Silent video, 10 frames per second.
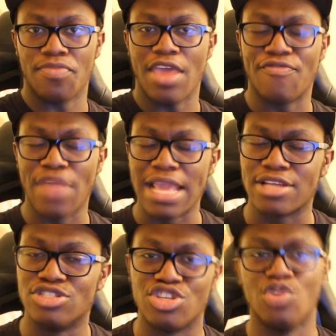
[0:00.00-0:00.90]
If they
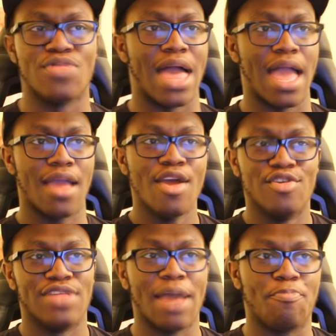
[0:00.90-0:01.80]
can do that,
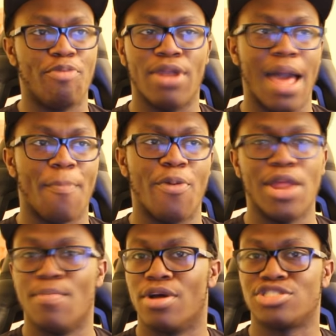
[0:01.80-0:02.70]
that
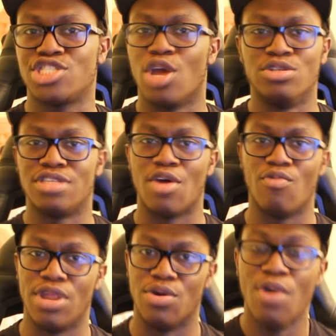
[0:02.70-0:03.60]
pretty much shows they're
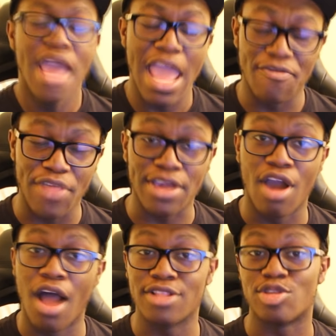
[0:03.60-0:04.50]
real. If they
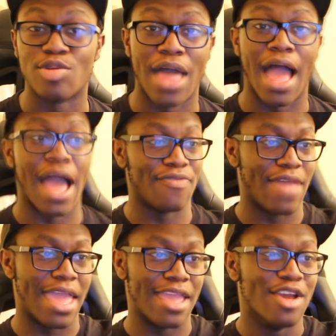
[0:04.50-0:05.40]
can't do that and
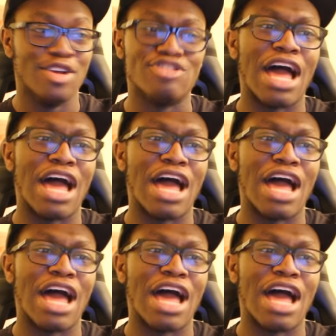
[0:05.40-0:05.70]
they